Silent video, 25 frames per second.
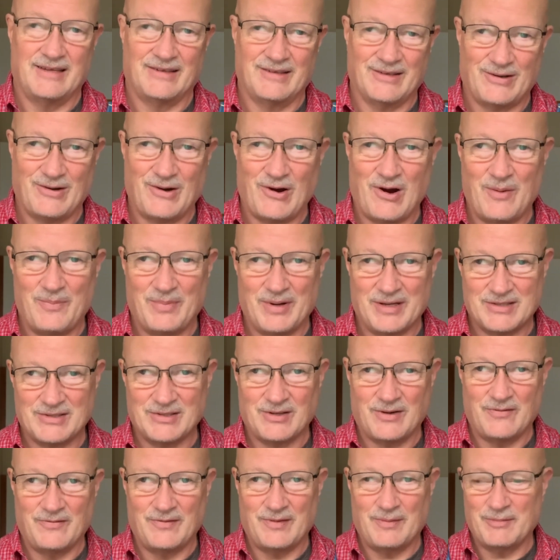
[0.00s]
on the carpet, so
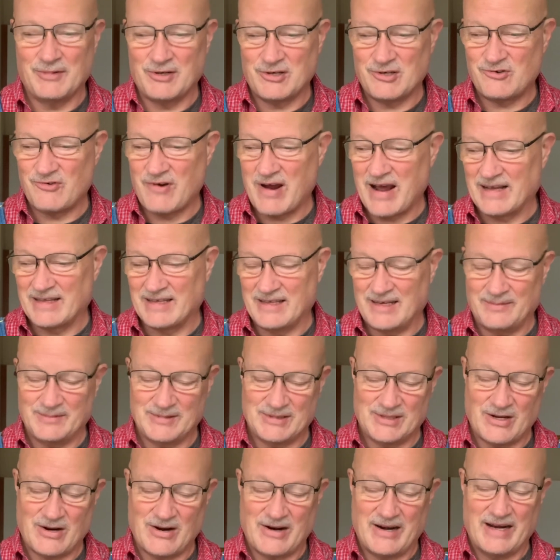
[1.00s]
if I'm distracted, I'm
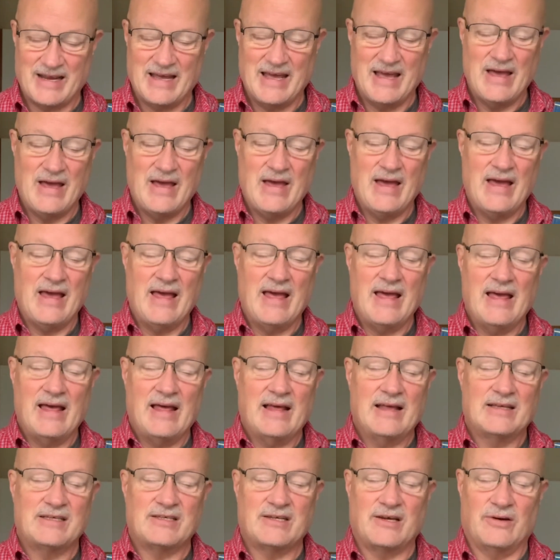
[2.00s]
sorry.
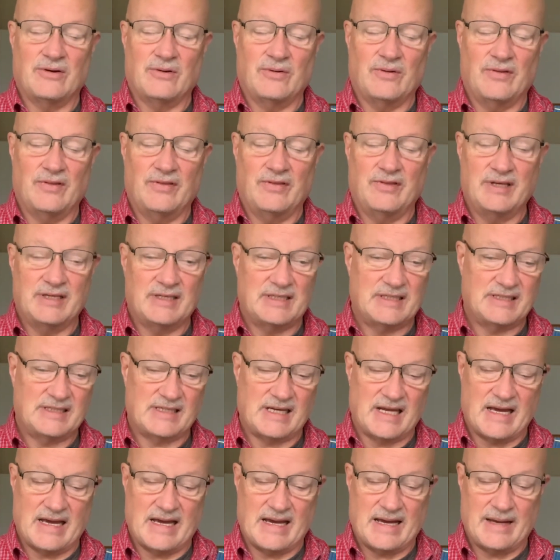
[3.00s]
So
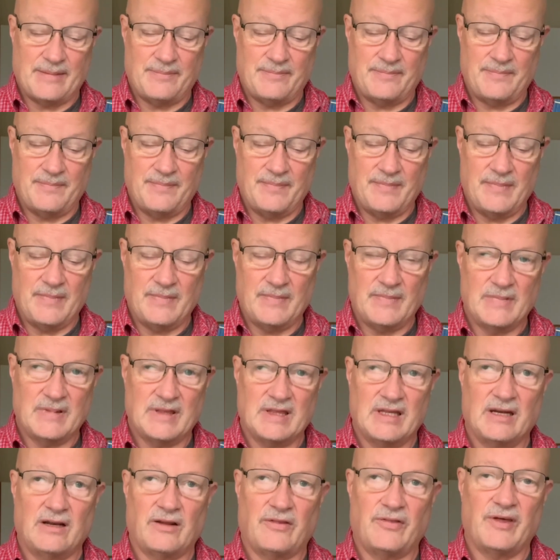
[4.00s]
this um,
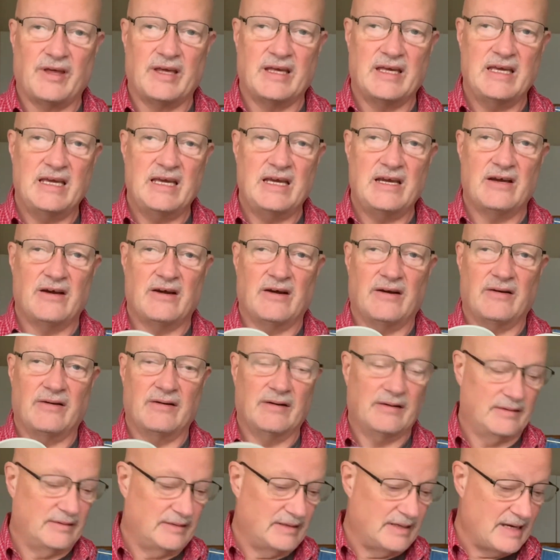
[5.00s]
little thing here
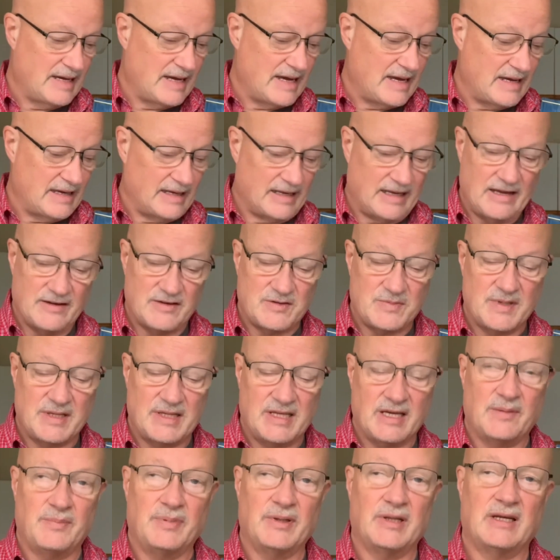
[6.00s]
uh, gives me
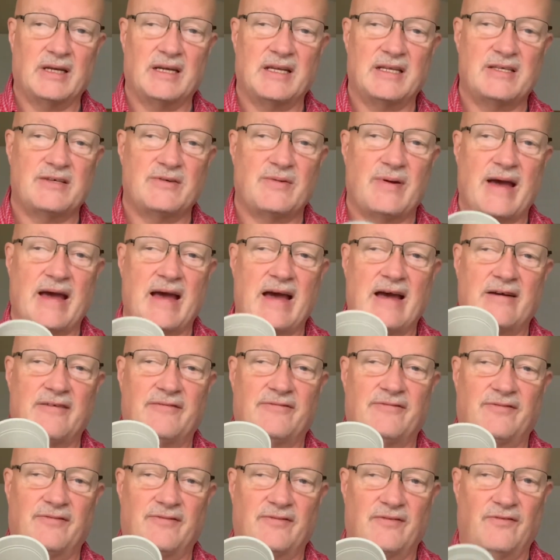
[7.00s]
the ability to
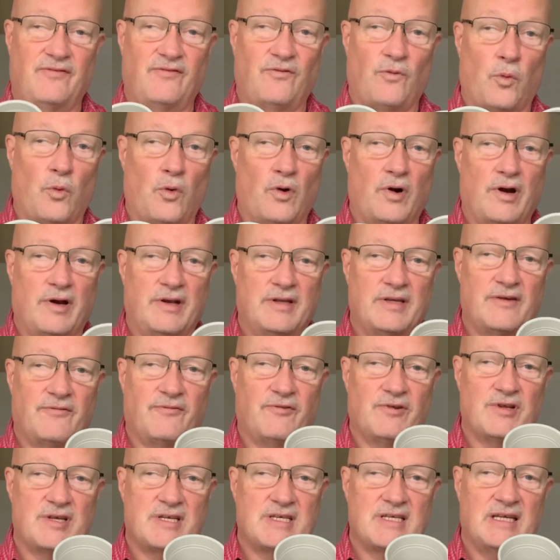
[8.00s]
have four
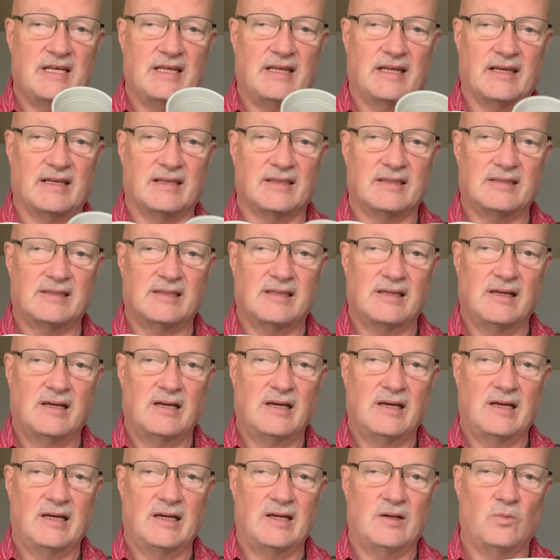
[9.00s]
different seedlings
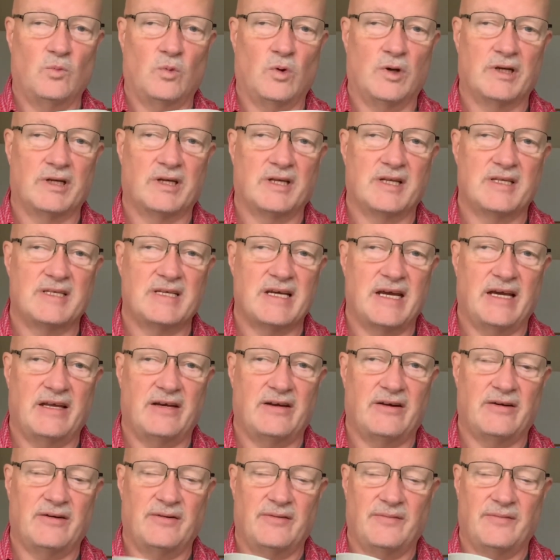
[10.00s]
in one container.